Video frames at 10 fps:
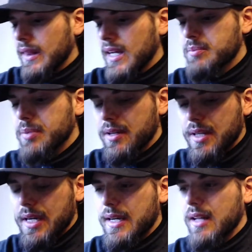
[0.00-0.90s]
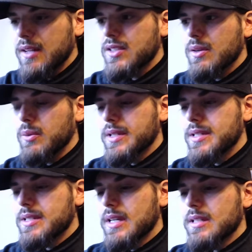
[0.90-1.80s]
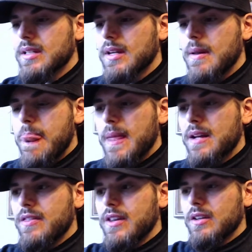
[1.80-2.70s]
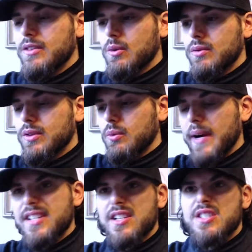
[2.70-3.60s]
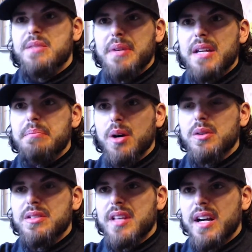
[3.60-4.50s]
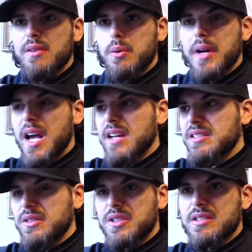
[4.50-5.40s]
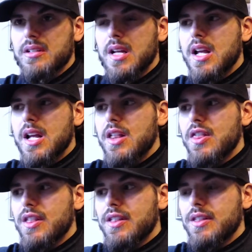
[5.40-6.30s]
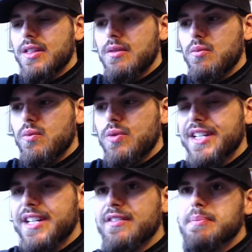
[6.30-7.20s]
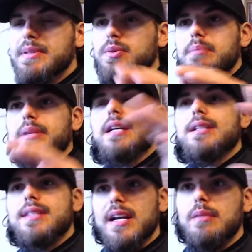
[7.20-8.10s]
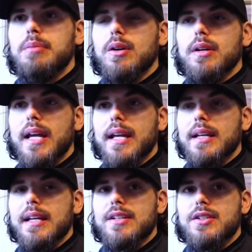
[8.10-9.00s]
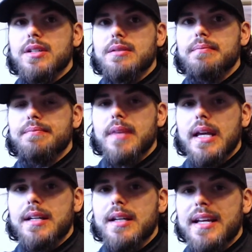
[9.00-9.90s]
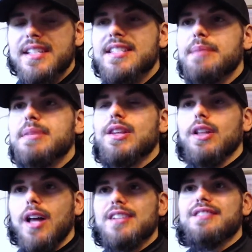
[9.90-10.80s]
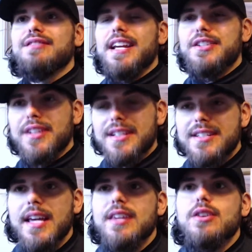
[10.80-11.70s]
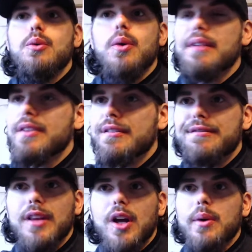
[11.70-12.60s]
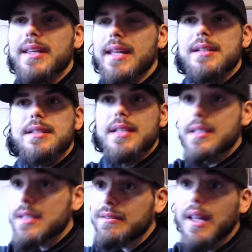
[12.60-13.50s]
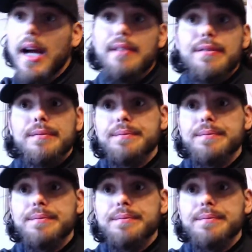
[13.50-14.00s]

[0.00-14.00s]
last part of that analogy that I wanted to say is the raging speedboats that everyone has, and they're just the difference between being a sailboat and just in accepting the laws of nature to take you wherever you're flowing in that season of life.